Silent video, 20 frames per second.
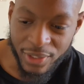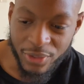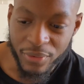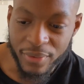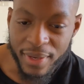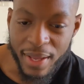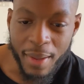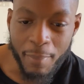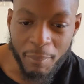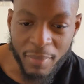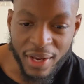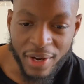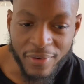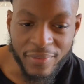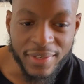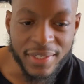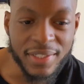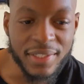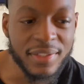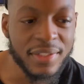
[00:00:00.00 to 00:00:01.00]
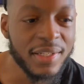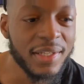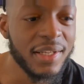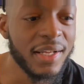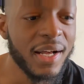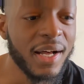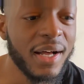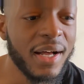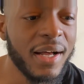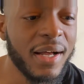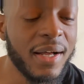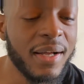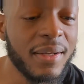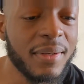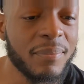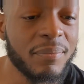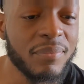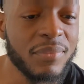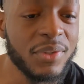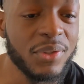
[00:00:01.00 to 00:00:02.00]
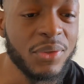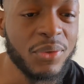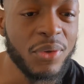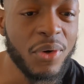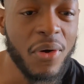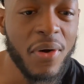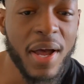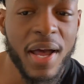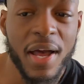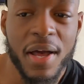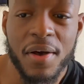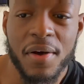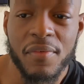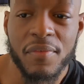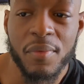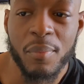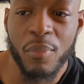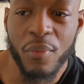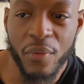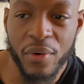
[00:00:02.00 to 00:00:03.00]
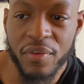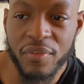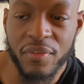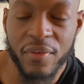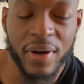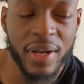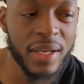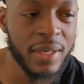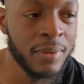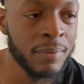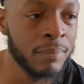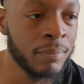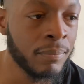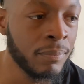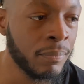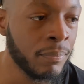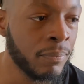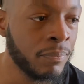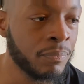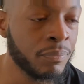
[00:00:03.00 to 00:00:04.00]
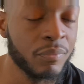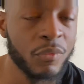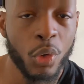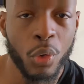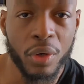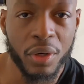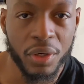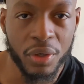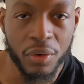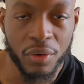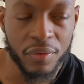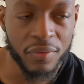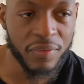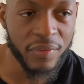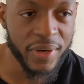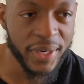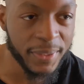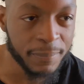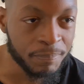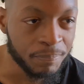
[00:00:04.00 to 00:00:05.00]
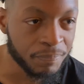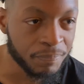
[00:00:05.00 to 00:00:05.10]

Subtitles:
You're not married, you don't have a boyfriend or a girlfriend.